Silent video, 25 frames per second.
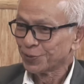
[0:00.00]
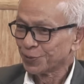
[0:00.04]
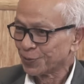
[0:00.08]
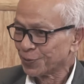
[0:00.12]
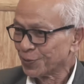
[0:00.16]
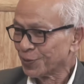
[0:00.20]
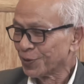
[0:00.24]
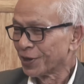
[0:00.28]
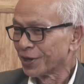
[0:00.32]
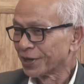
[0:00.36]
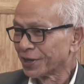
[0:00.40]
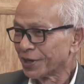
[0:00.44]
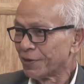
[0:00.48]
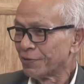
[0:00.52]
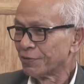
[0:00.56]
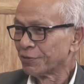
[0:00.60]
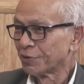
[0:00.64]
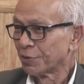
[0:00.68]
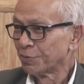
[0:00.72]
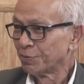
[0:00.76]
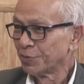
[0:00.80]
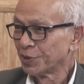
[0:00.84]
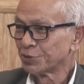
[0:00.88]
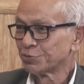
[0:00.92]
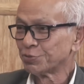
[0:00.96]
go around
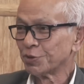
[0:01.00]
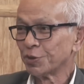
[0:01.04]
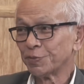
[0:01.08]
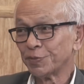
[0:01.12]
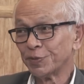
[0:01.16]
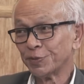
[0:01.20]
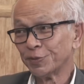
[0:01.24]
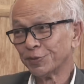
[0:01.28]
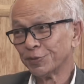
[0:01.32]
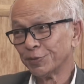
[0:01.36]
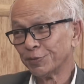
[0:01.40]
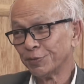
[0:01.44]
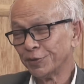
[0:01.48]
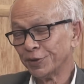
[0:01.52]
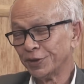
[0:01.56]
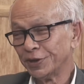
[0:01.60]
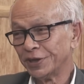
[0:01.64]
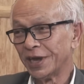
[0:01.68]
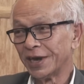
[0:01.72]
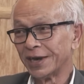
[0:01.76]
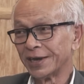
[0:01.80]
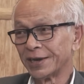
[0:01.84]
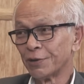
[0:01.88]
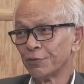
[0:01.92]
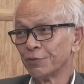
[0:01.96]
and mix people,
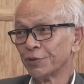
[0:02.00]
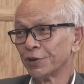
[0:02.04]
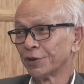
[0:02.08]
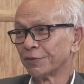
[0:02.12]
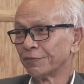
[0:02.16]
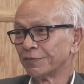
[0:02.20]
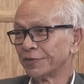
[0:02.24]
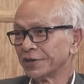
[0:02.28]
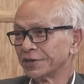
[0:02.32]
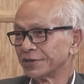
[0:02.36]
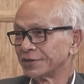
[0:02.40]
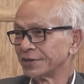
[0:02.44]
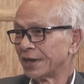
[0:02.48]
they are aware of this.